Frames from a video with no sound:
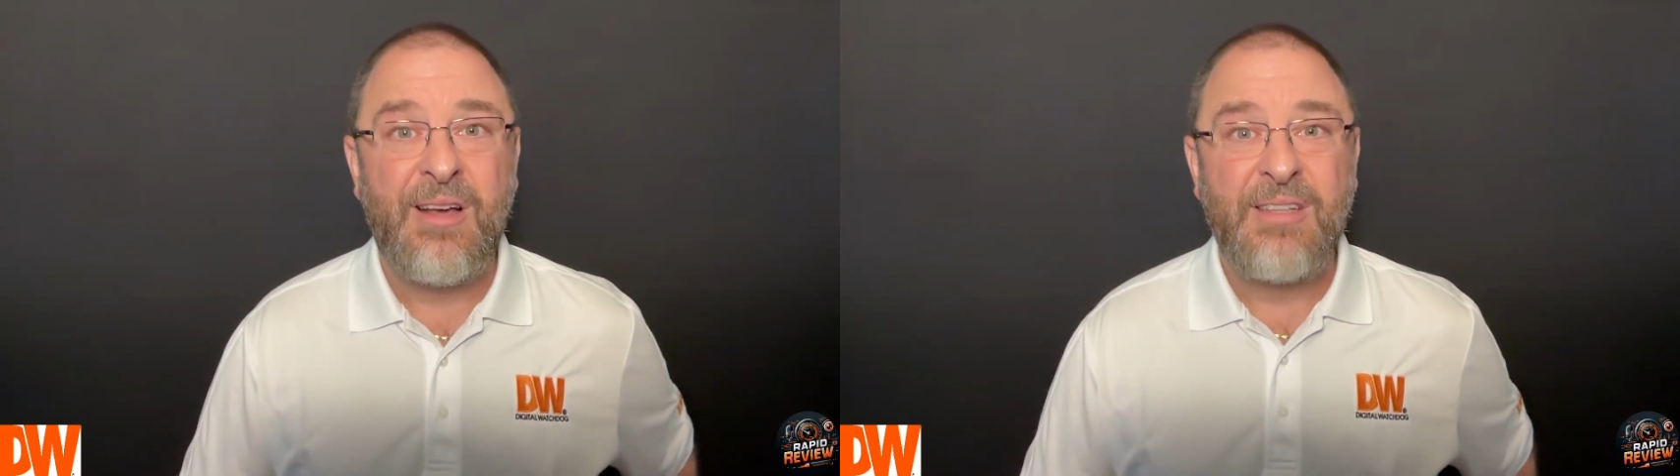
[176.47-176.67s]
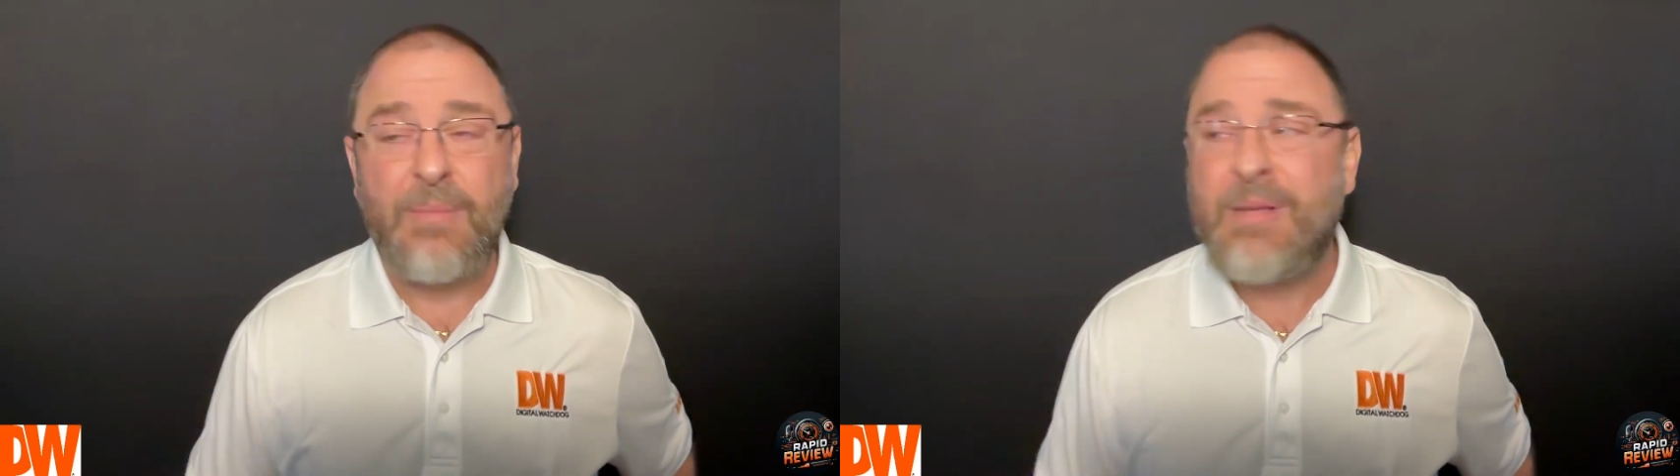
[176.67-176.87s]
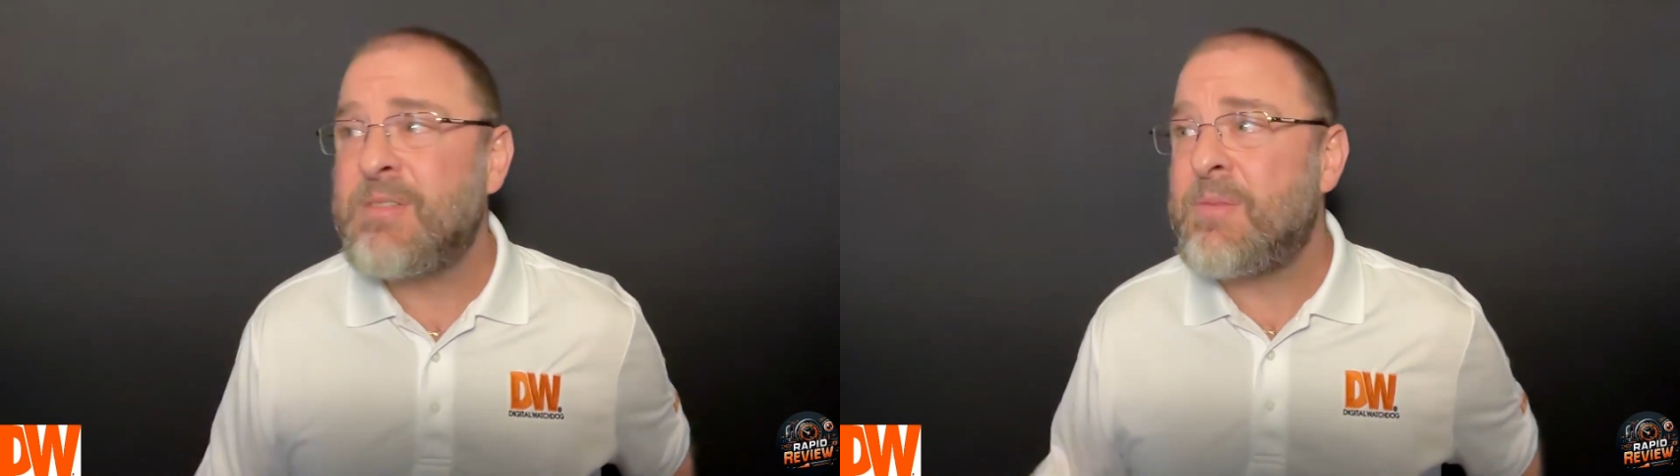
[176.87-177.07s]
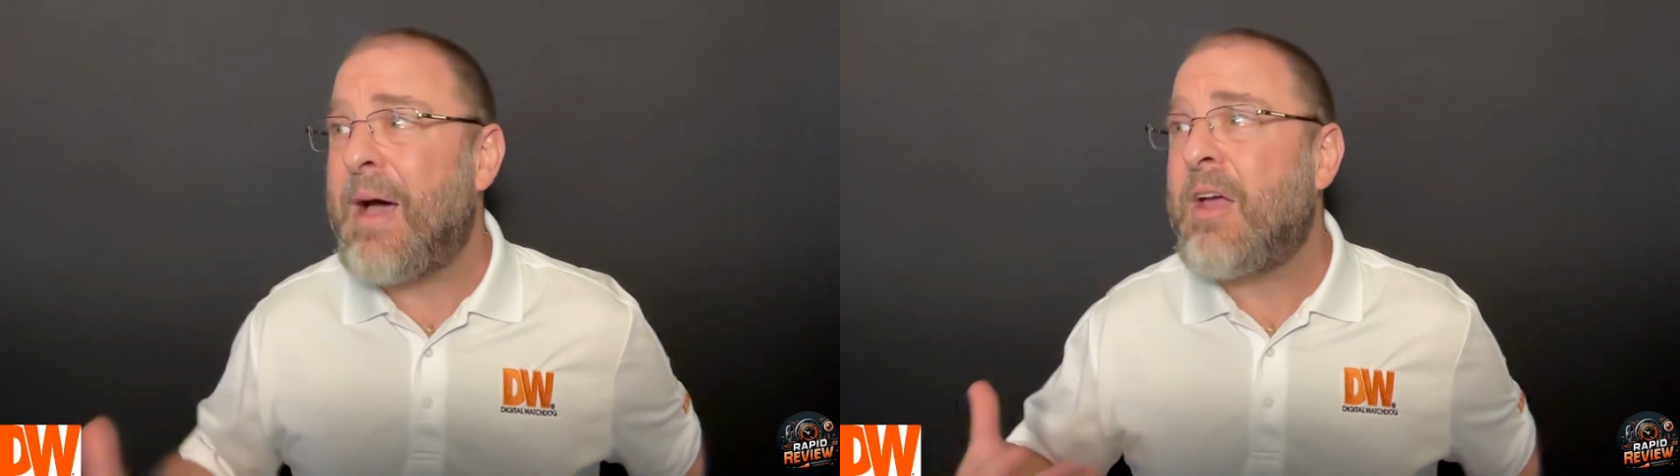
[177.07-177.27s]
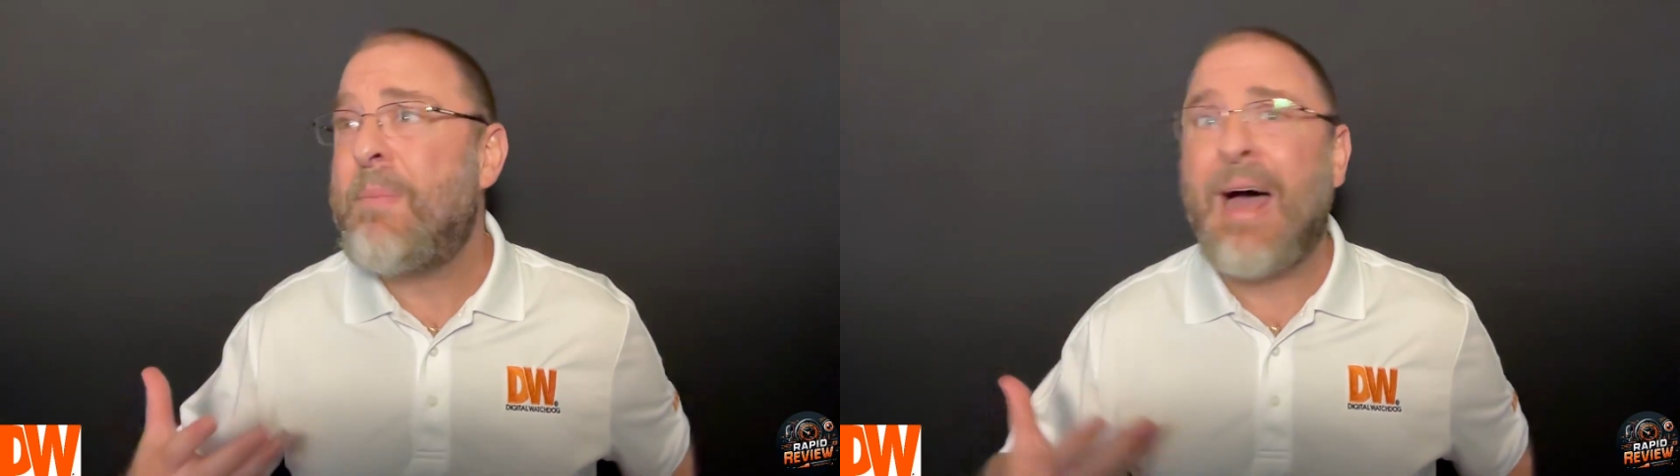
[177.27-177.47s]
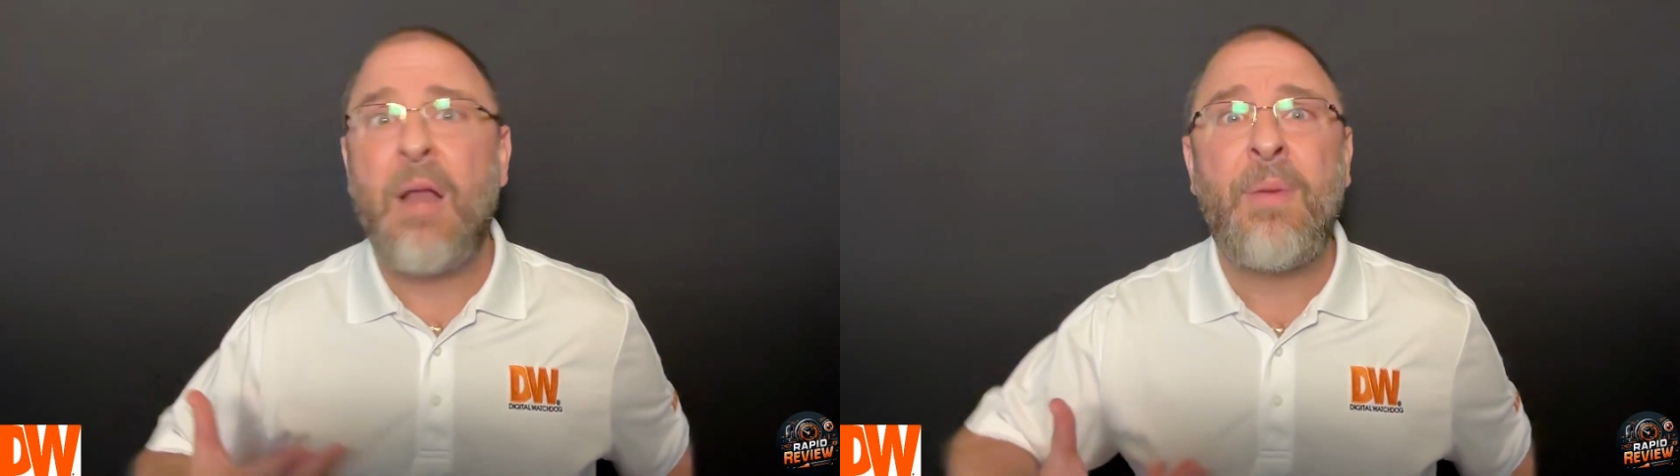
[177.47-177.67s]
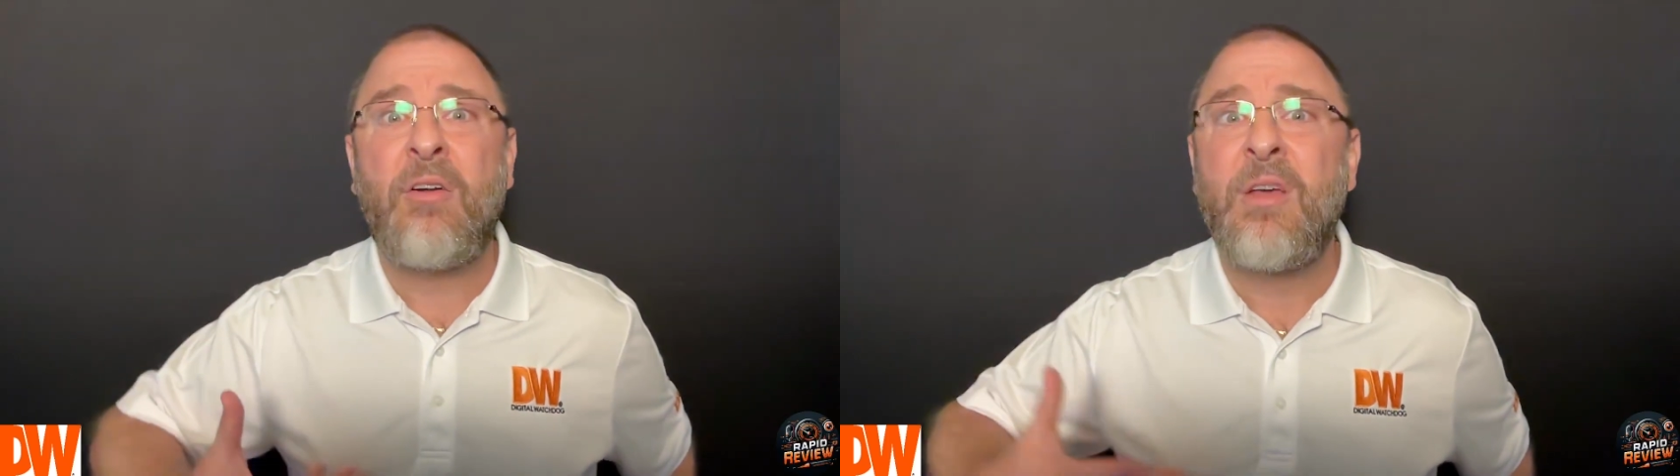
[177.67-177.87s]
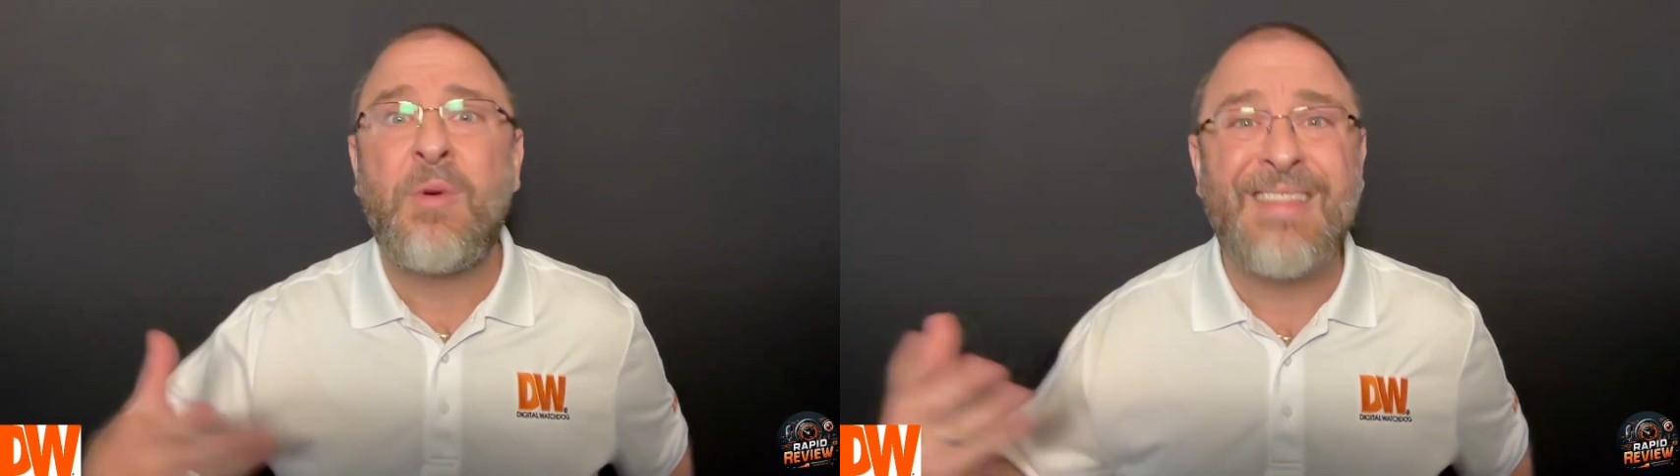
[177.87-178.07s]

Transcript: Sometimes it's about compatibility with